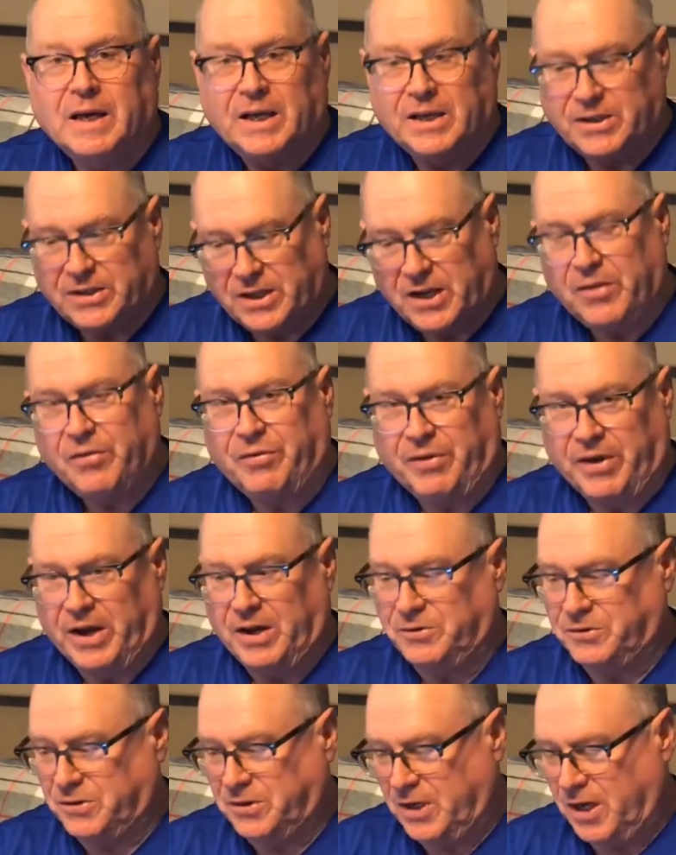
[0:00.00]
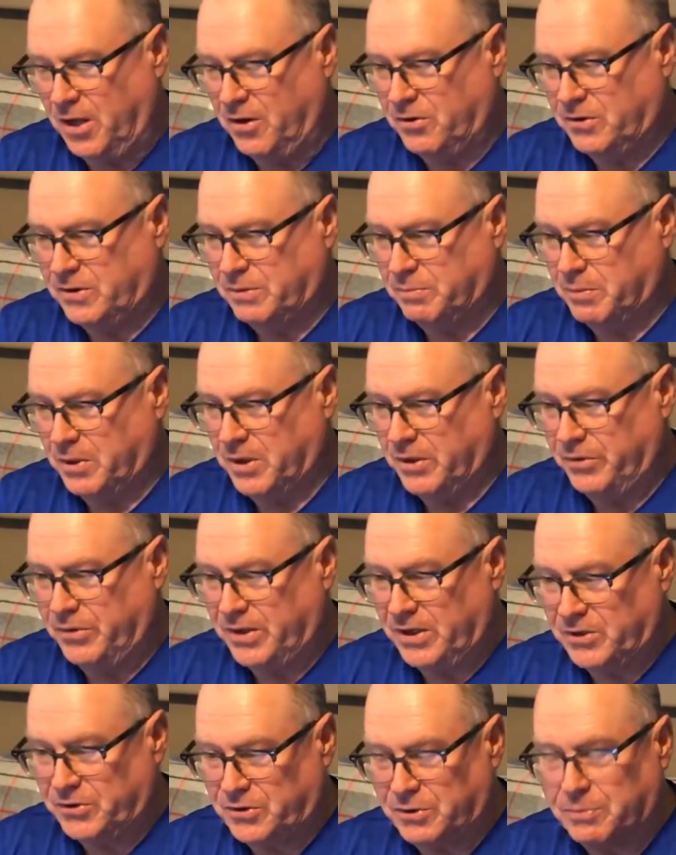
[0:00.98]
And $10,000 a
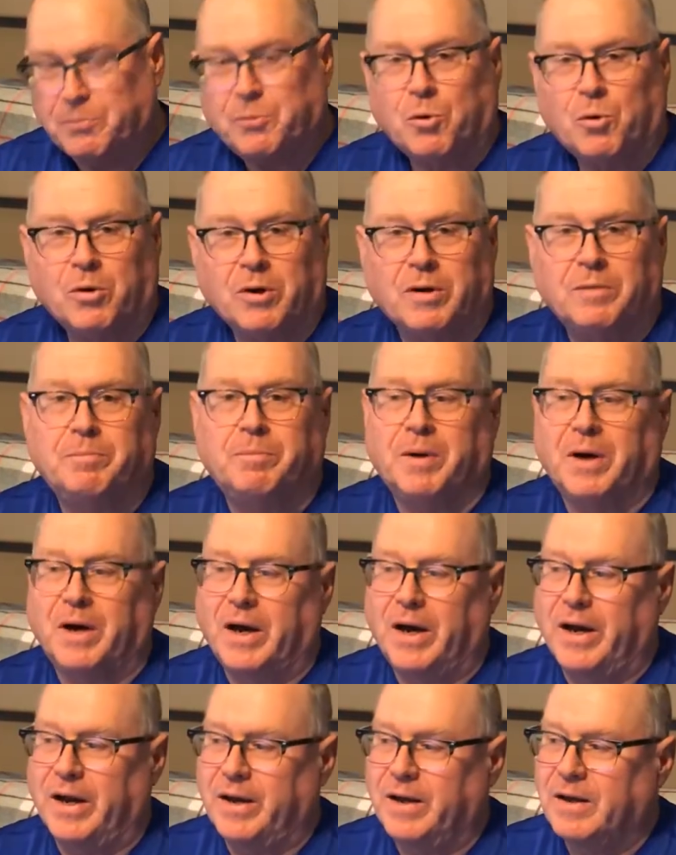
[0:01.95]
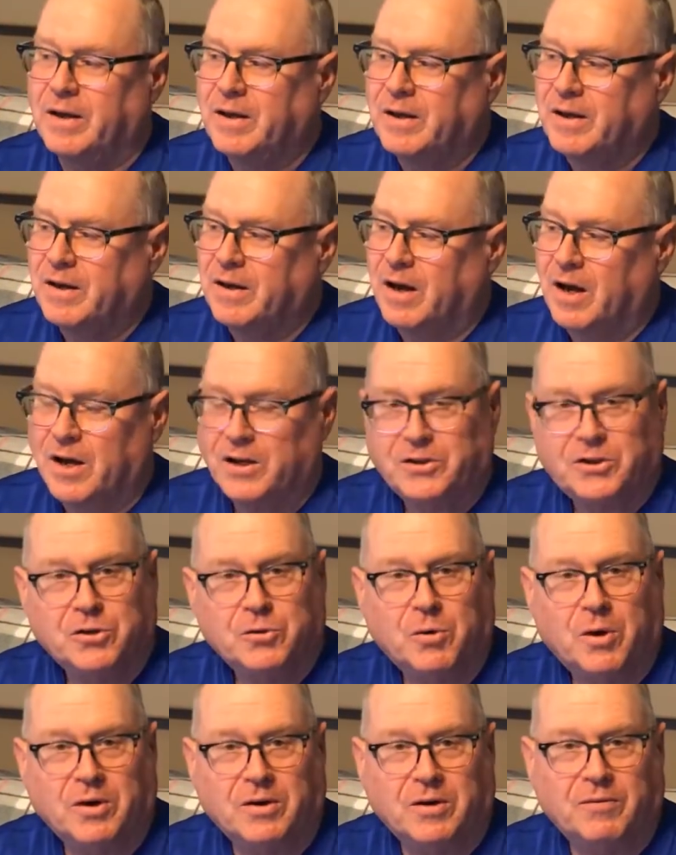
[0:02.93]
month is supported by a
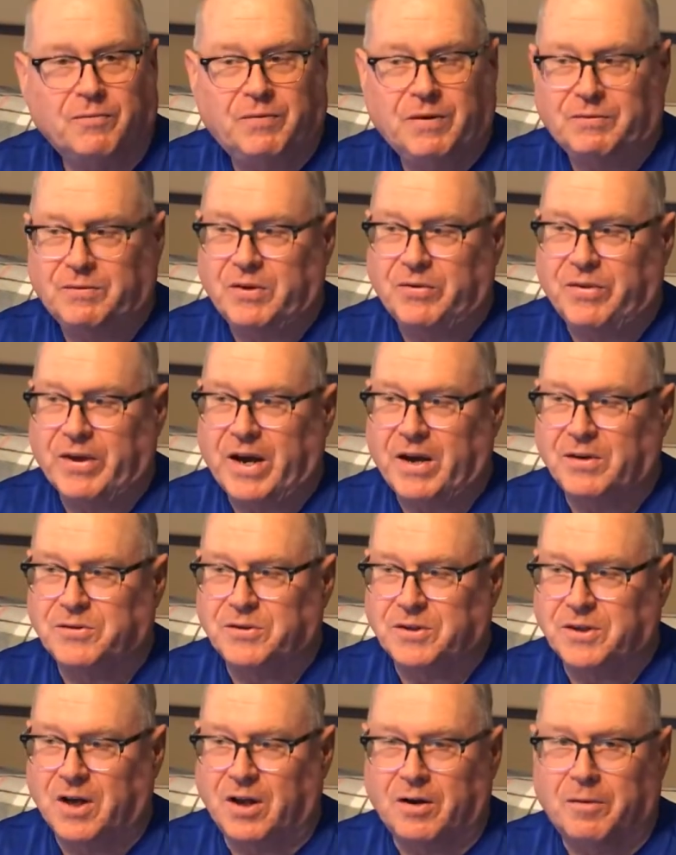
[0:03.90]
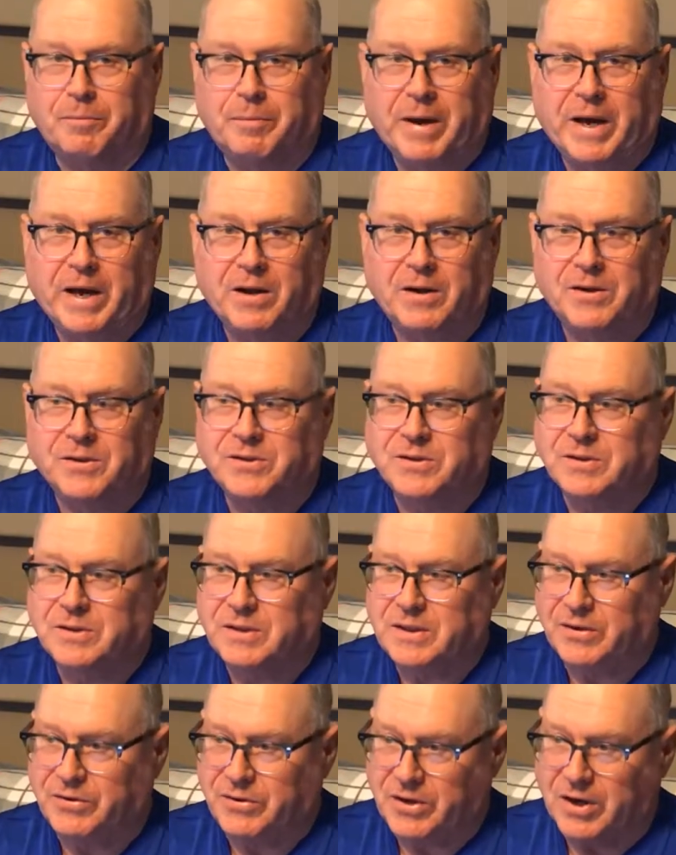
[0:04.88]
$250,000 balance
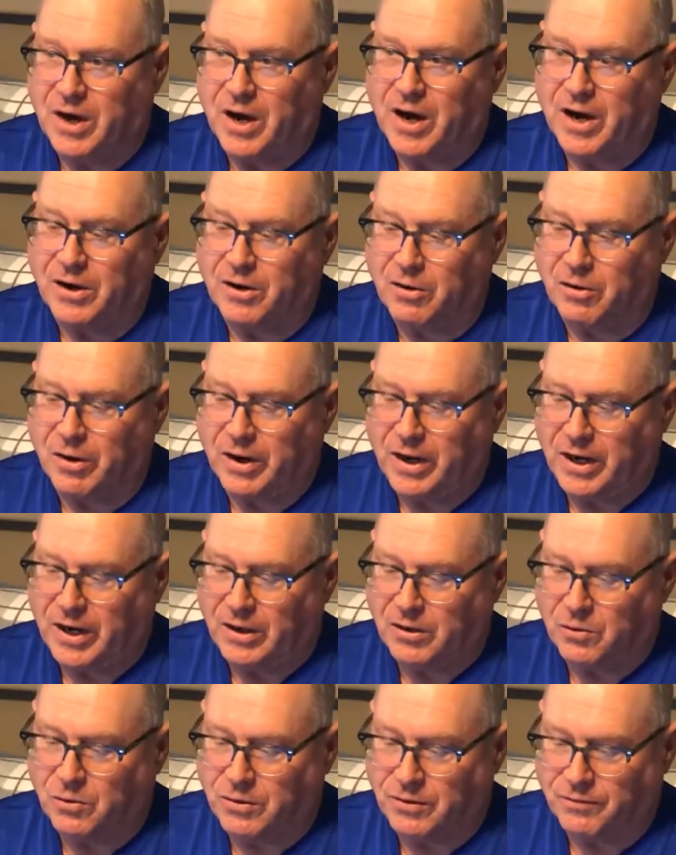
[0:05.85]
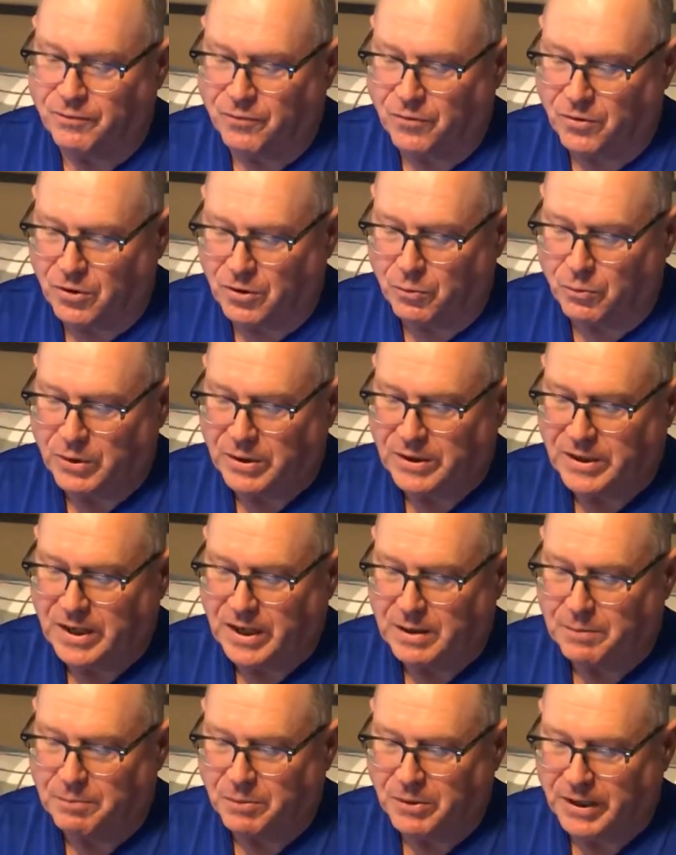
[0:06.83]
in the IRA or the
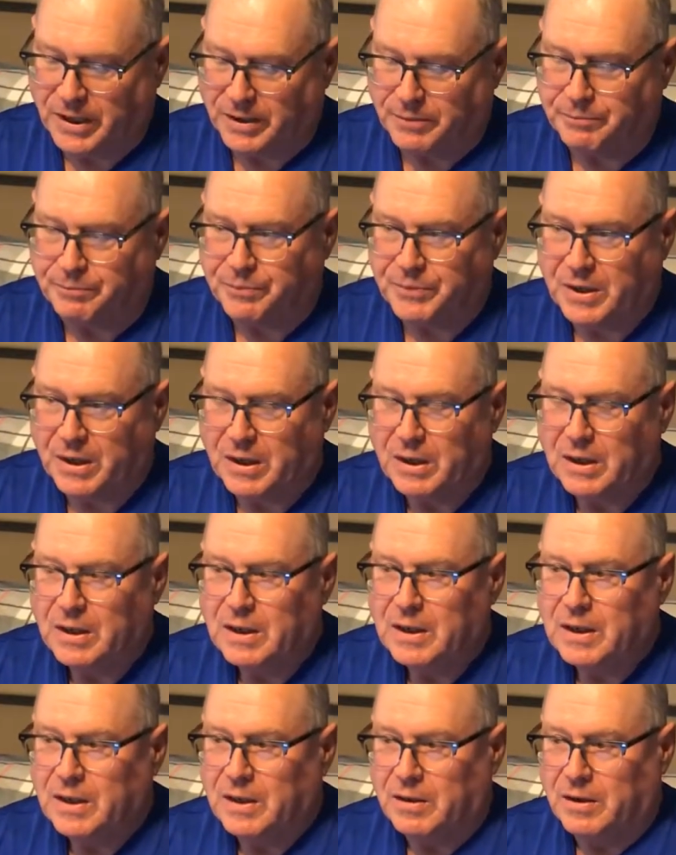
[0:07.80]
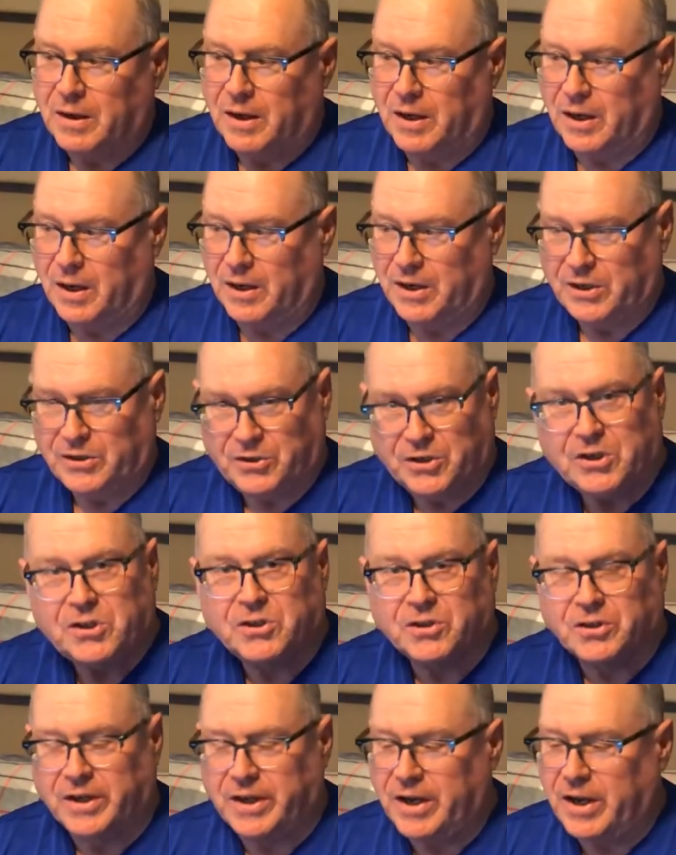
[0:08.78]
401k plan.
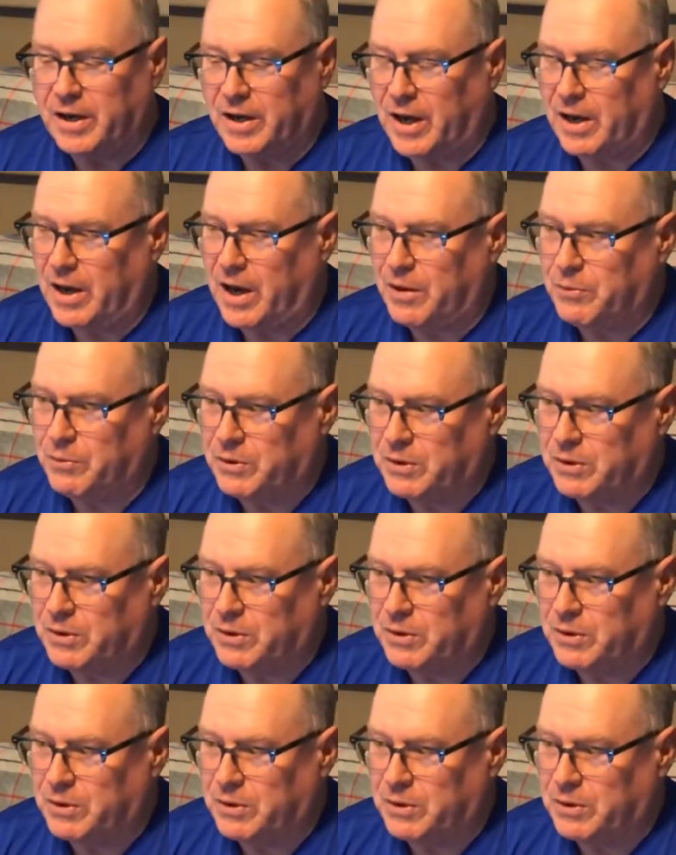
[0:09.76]
Additionally, I